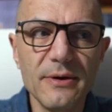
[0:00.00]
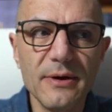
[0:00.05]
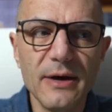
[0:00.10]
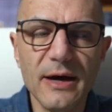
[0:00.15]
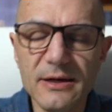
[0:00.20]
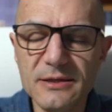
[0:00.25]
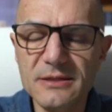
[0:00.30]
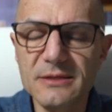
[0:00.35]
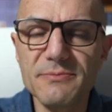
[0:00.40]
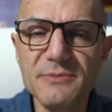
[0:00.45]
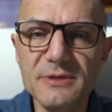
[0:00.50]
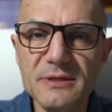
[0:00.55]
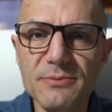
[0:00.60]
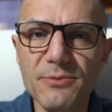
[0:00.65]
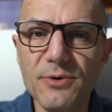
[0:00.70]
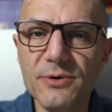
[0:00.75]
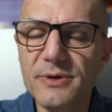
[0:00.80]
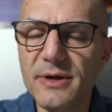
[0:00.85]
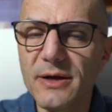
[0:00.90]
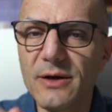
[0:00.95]
Hart-Smith
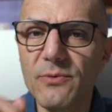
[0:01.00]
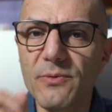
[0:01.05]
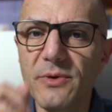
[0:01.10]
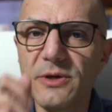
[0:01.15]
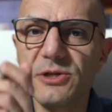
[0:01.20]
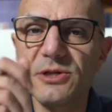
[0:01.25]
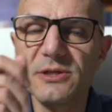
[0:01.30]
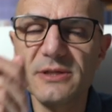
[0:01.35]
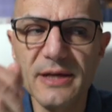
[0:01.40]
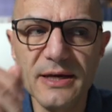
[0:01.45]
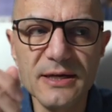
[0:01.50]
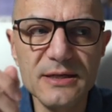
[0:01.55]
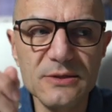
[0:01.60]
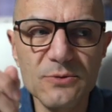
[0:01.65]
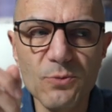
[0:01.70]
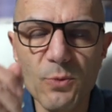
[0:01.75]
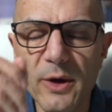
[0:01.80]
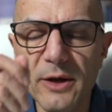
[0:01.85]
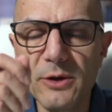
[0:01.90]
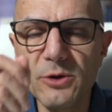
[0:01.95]
model, which says
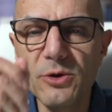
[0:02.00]
when